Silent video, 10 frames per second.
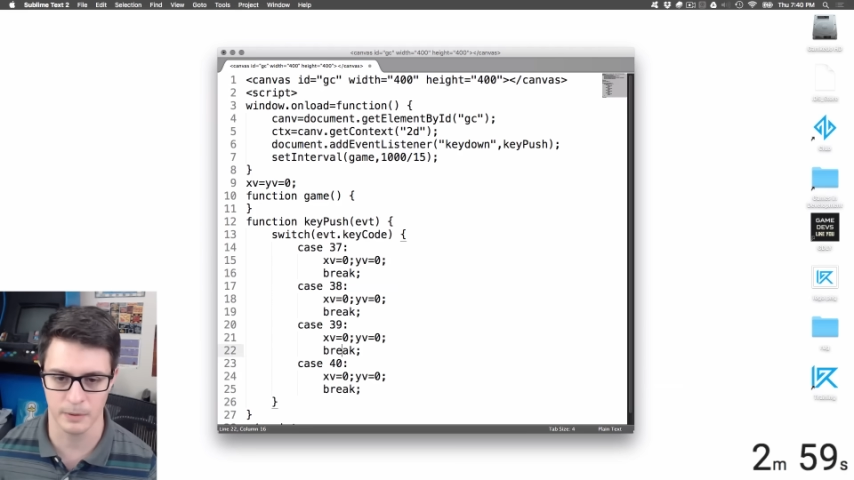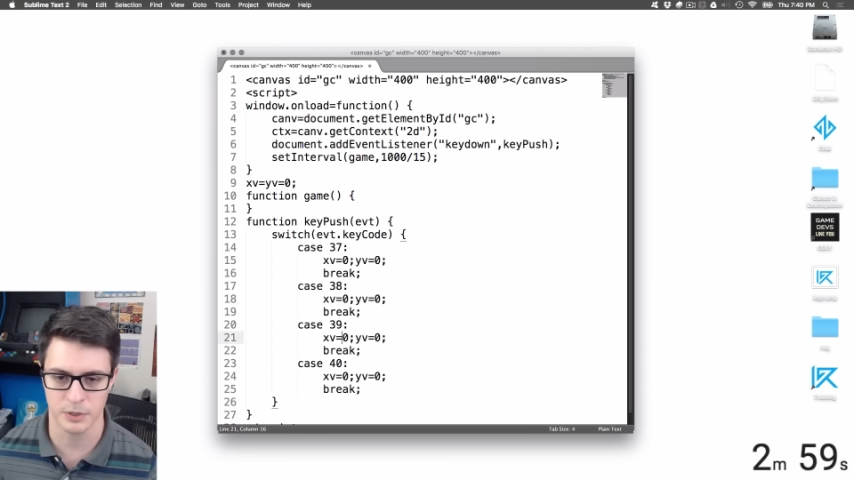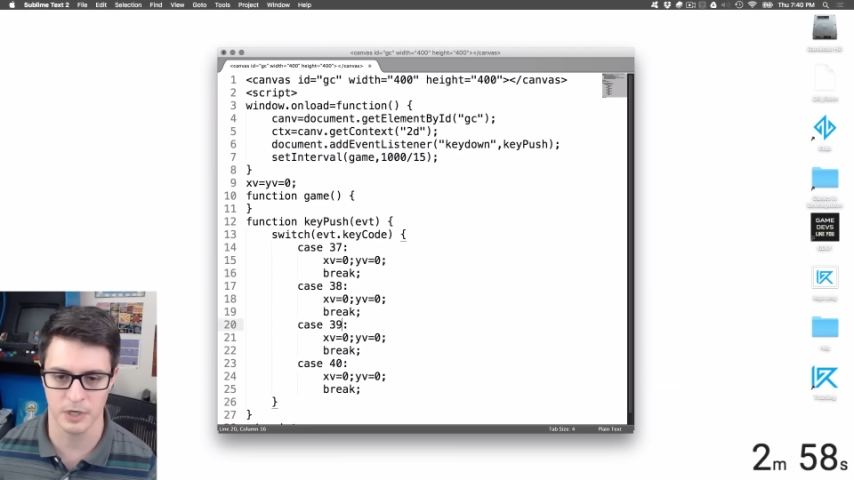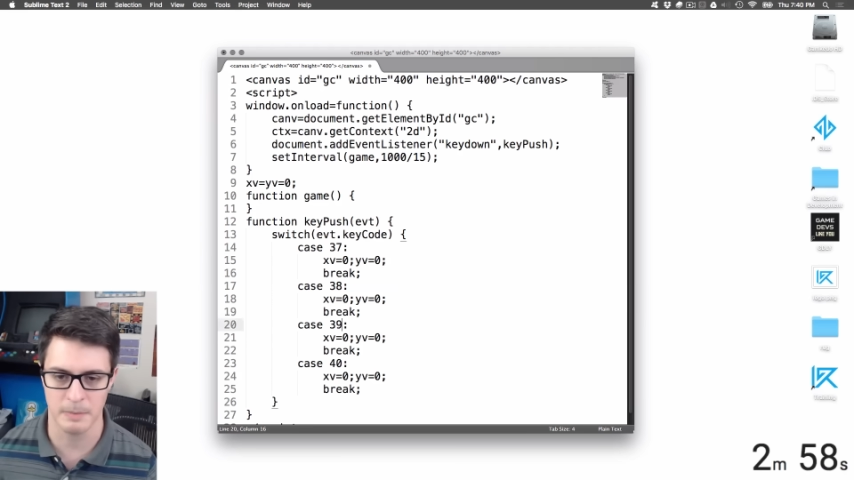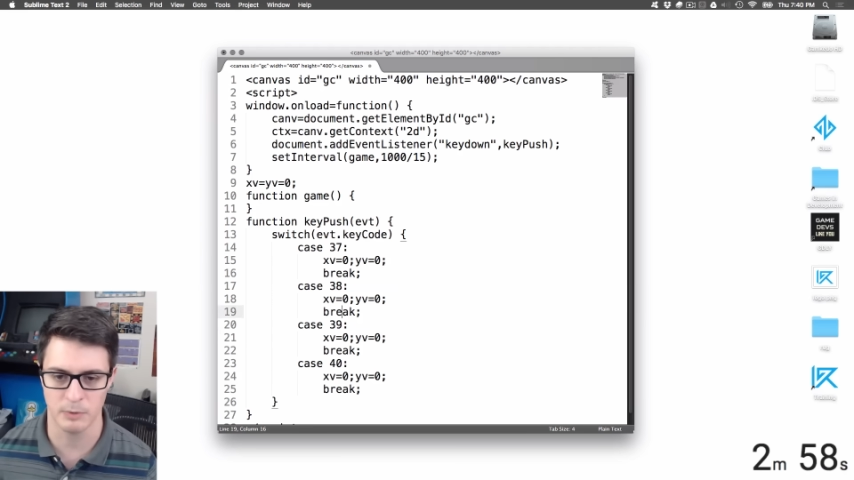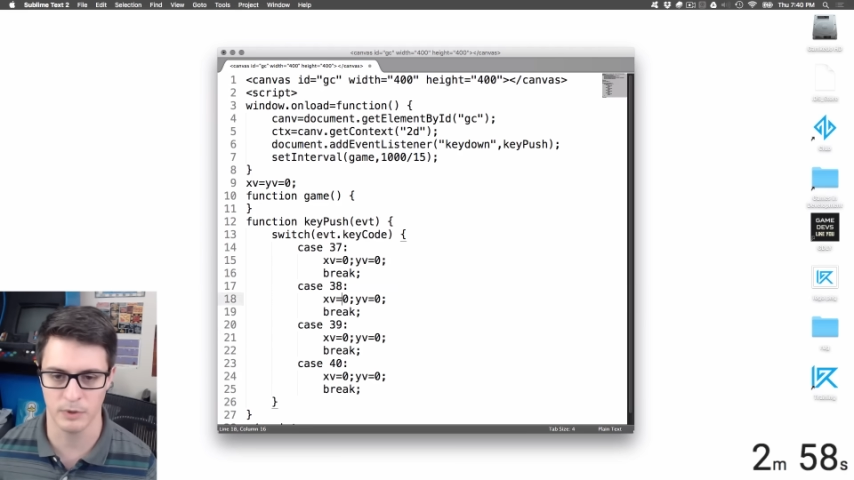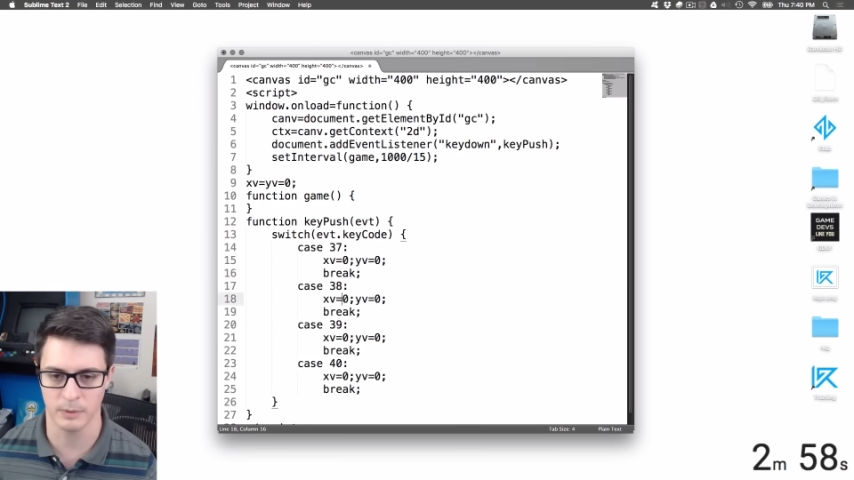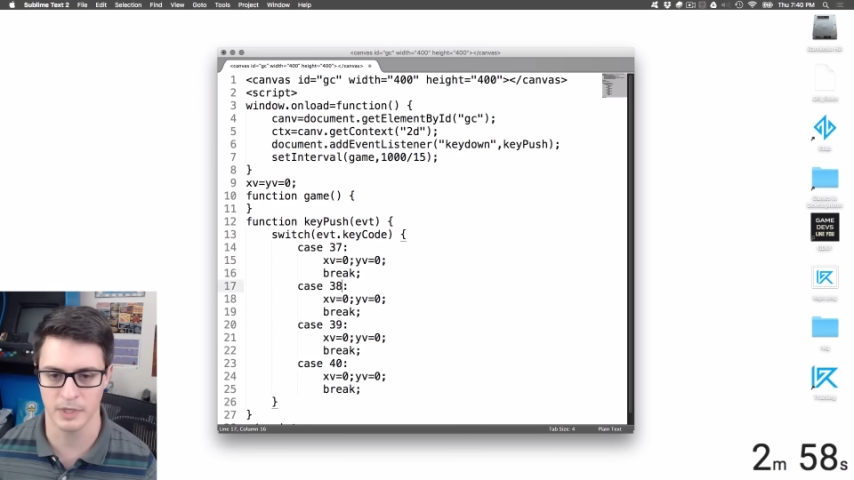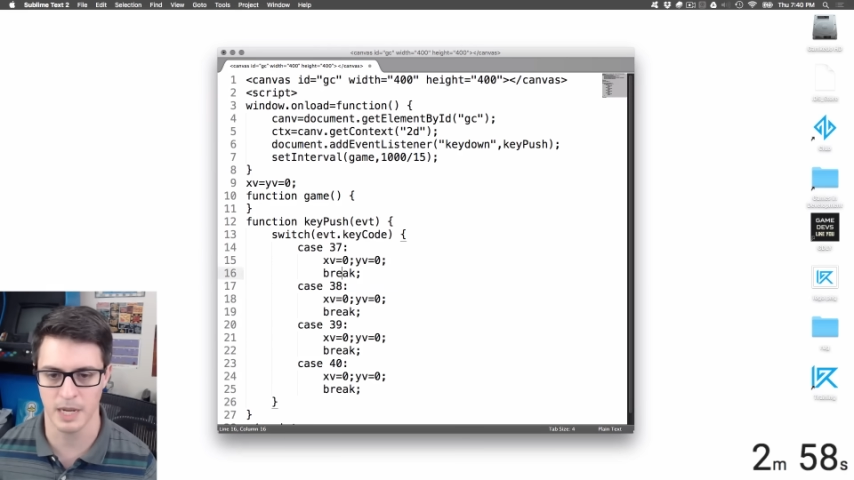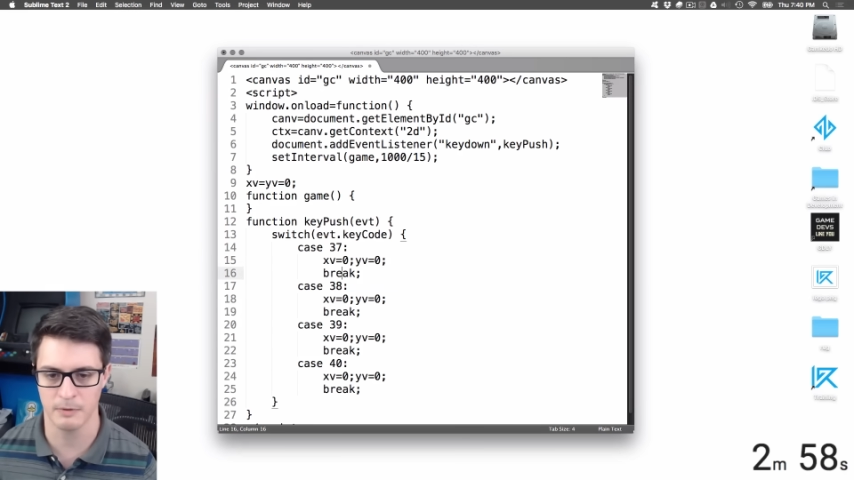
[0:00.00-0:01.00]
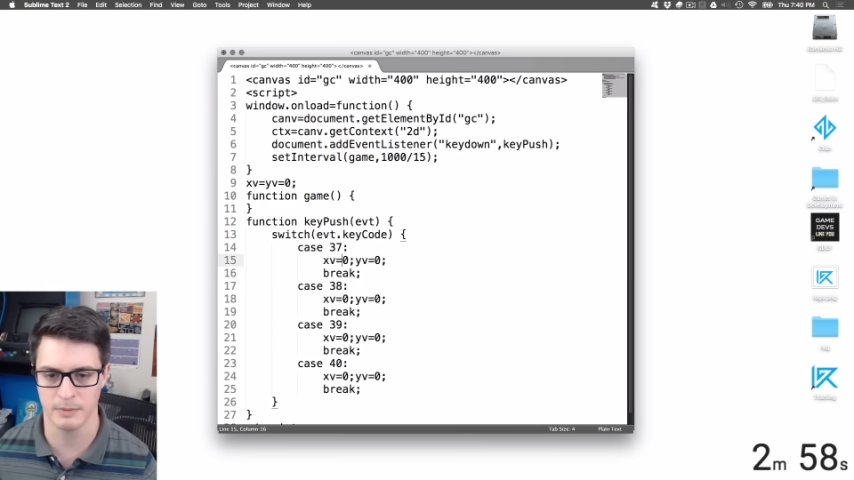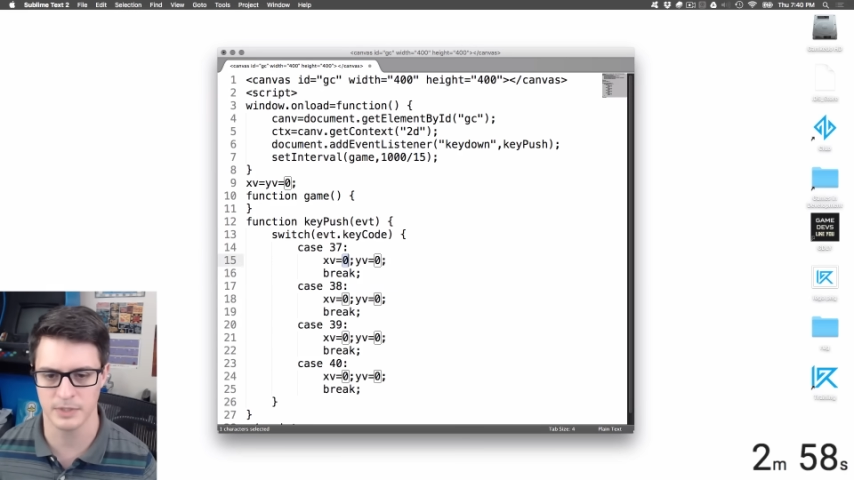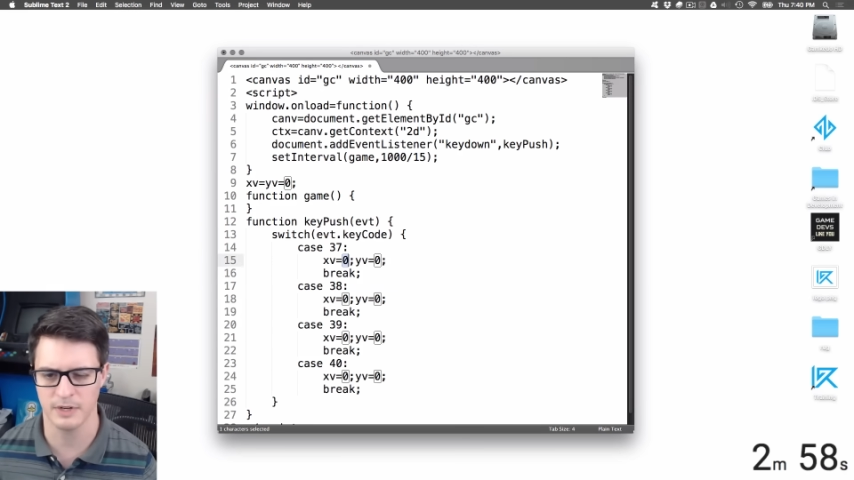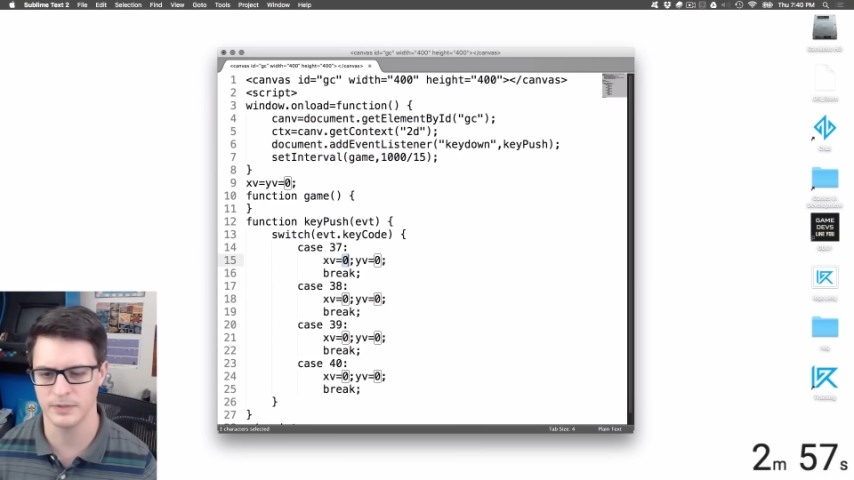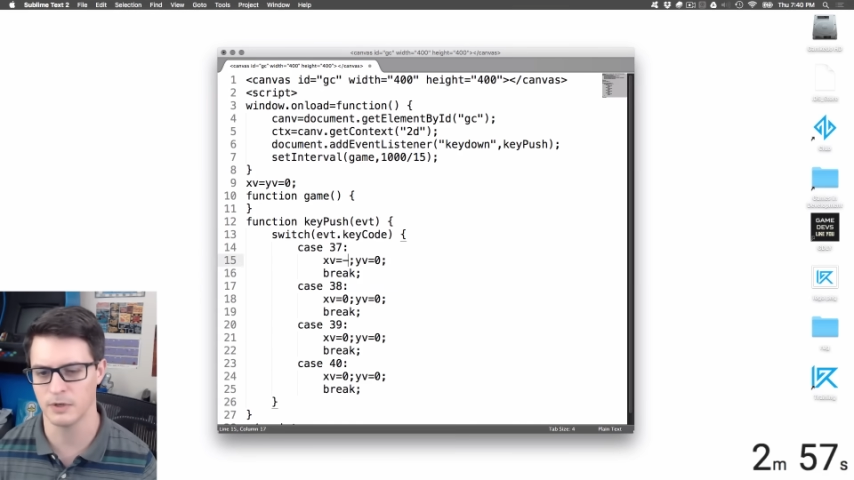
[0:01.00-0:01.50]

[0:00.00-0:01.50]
hours training people one on one game to all this stuff,